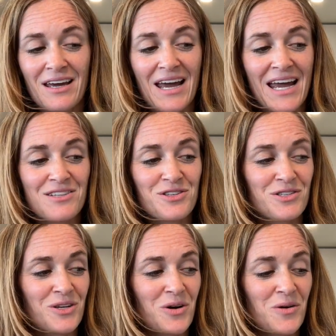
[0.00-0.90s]
And
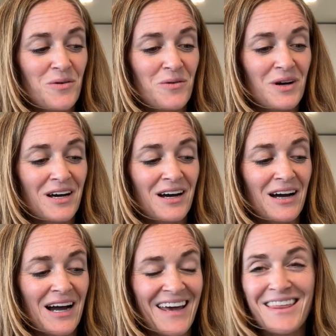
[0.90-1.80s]
so
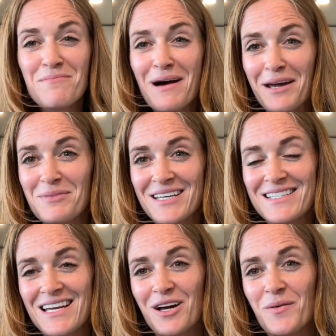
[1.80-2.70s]
I think my
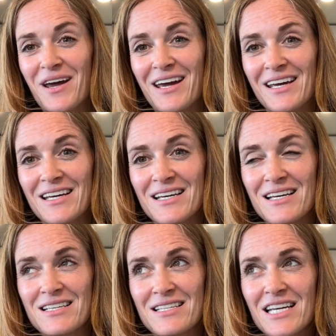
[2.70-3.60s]
biggest takeaway
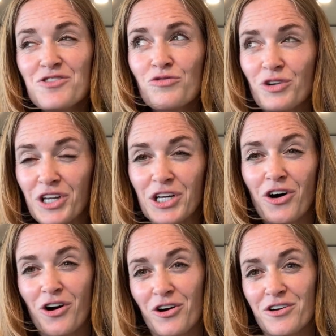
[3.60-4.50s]
is it's really
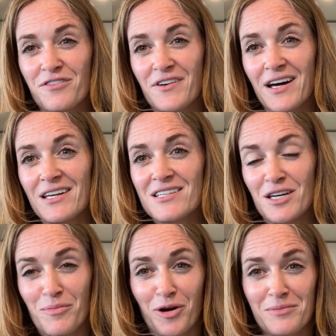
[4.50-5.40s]
hard to find
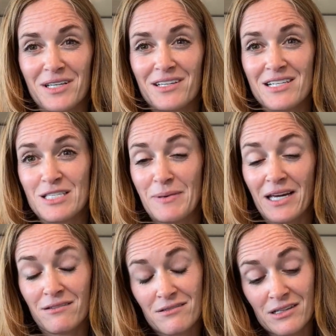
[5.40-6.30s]
an apartment in
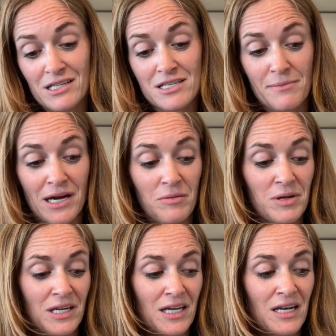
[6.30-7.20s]
Spain, at least in my
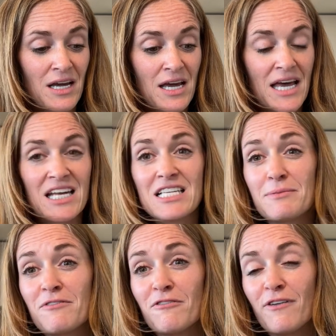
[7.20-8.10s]
opinion. It has
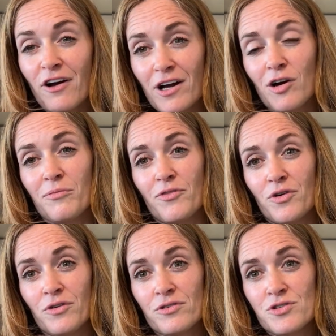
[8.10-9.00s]
been very
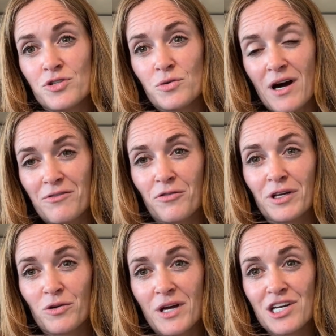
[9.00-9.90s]
helpful to have a
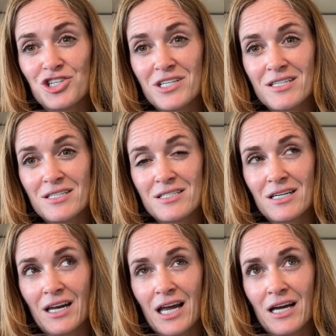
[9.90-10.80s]
relocation
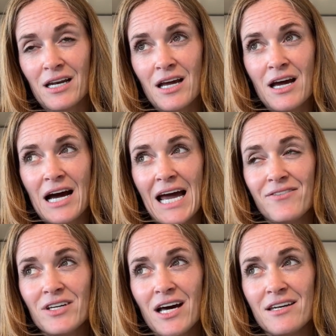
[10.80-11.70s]
assistant, and I
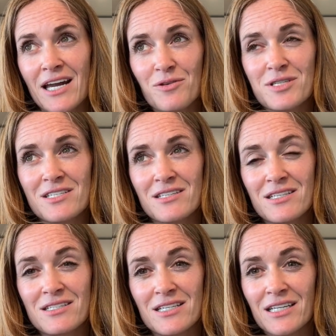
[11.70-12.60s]
haven't announced
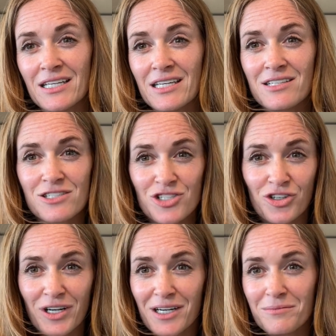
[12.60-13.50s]
this in any
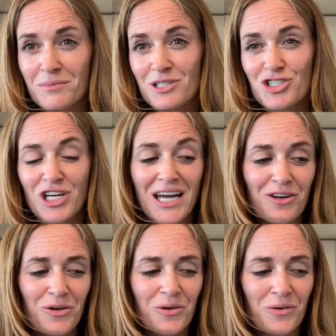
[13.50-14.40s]
Instagram
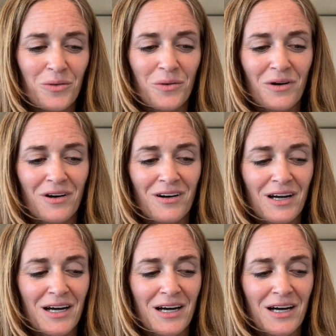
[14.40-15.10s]
channel or